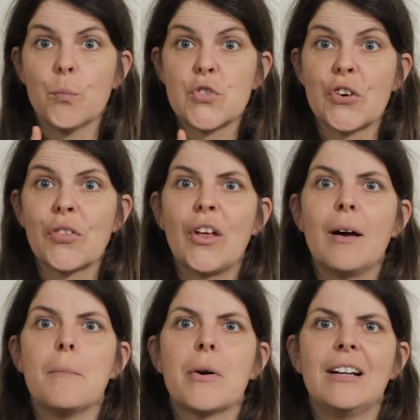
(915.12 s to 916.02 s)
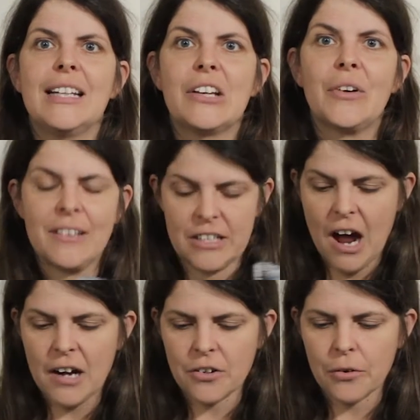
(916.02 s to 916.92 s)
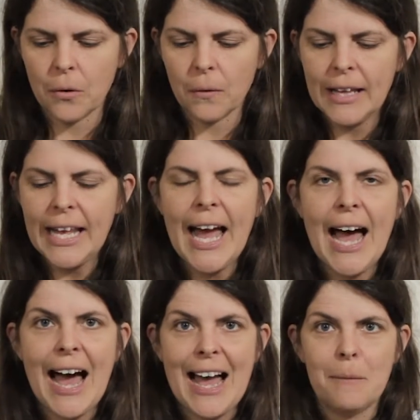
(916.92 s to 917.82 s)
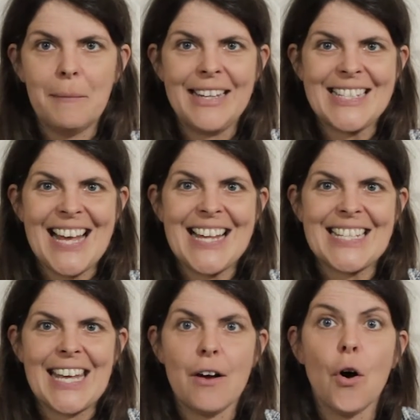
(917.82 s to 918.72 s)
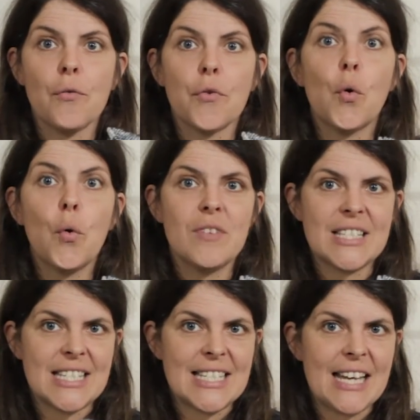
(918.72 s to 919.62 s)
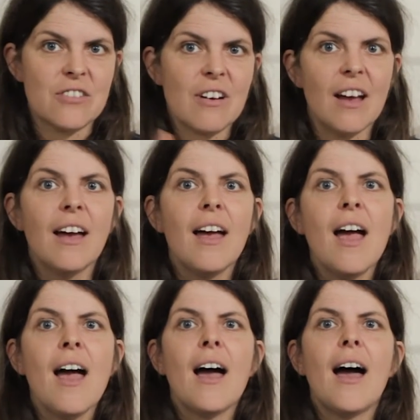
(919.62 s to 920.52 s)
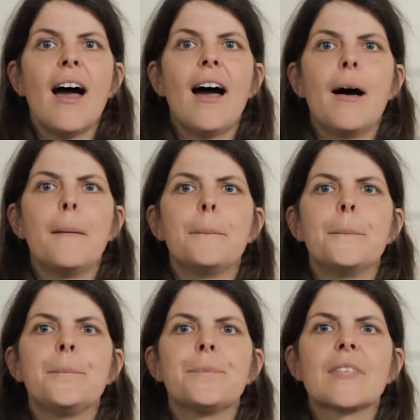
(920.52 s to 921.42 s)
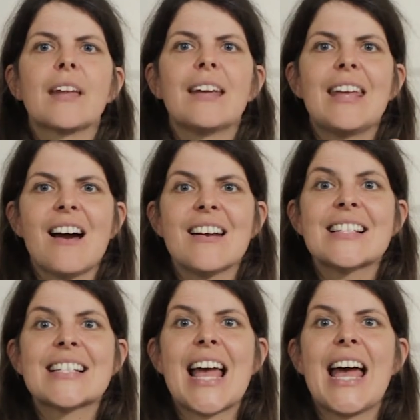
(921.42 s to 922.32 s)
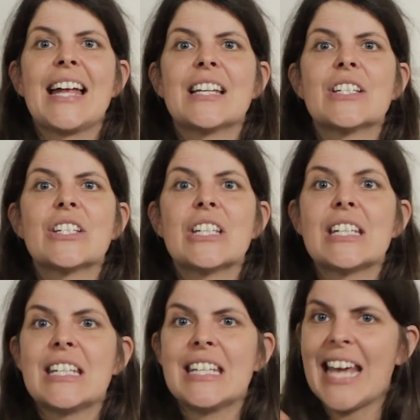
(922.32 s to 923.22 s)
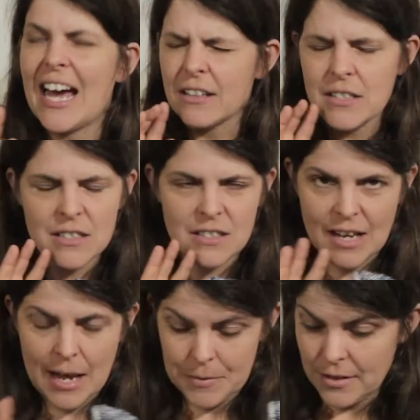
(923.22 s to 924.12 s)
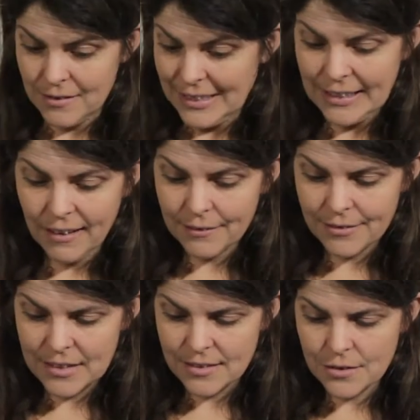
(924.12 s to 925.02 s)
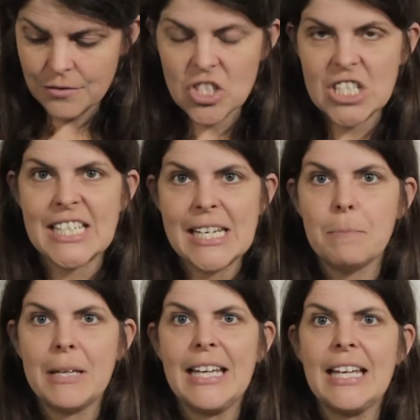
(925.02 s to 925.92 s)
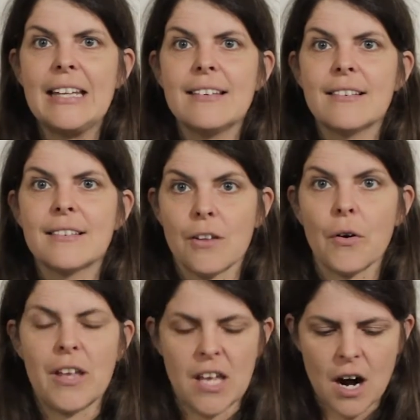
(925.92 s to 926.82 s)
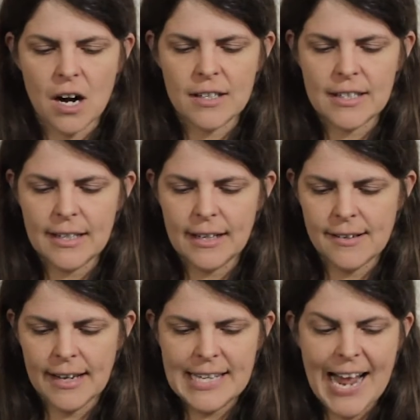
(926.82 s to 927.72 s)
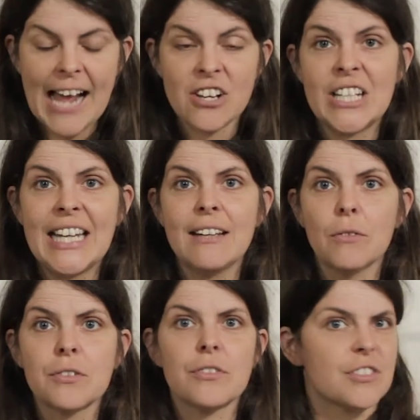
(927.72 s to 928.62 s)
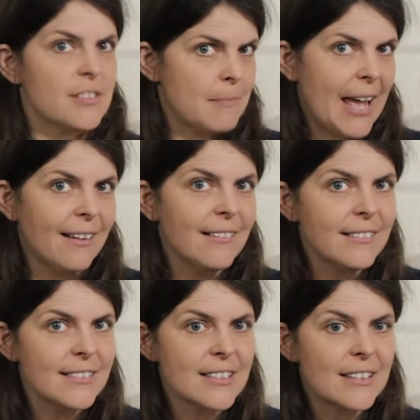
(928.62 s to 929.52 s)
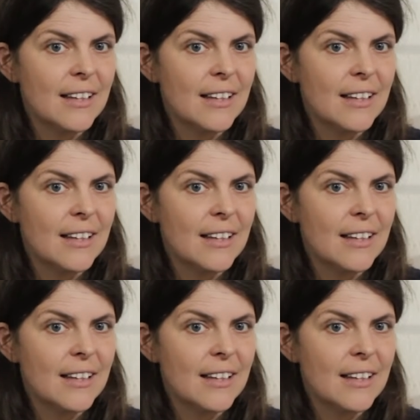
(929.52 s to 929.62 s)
during the Berlin yarn crawl, I met Saskia of Ovis Etc., yarns, and yeah, I just absolutely love this sort of sheepy sock yarn. It actually also smelled